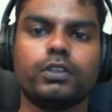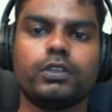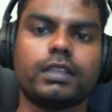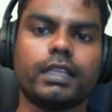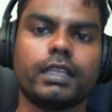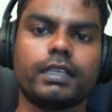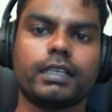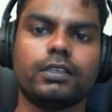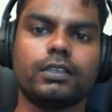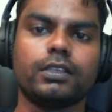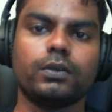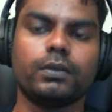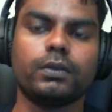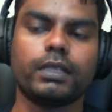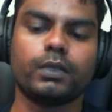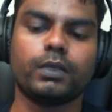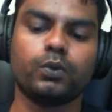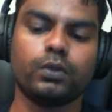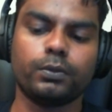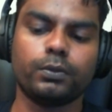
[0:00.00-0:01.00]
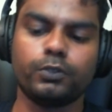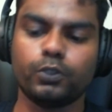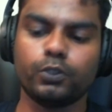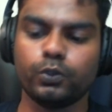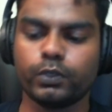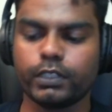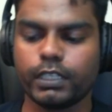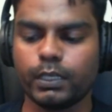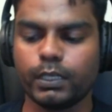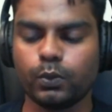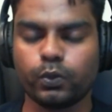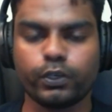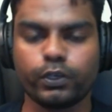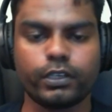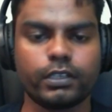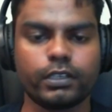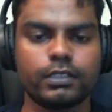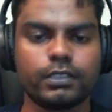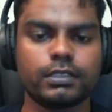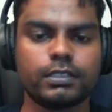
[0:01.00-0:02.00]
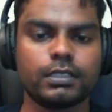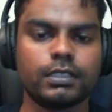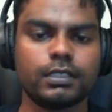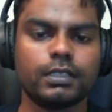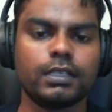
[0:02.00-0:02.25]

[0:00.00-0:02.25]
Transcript: like, you know, like, we'll do keywords,